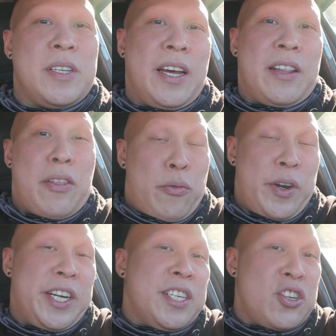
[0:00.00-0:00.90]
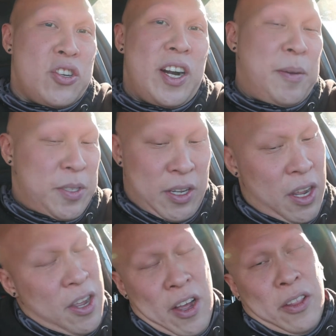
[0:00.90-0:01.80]
they had 3-inch straps, and
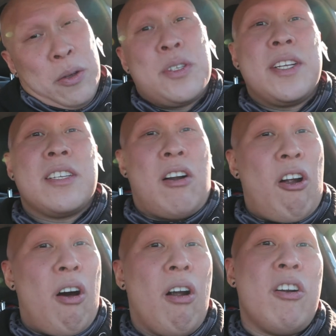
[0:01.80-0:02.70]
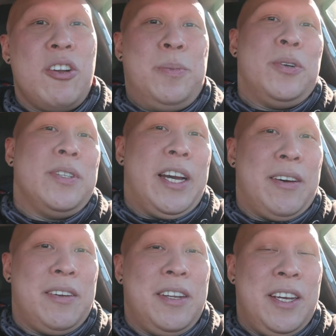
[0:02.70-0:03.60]
those things are hard to pull down.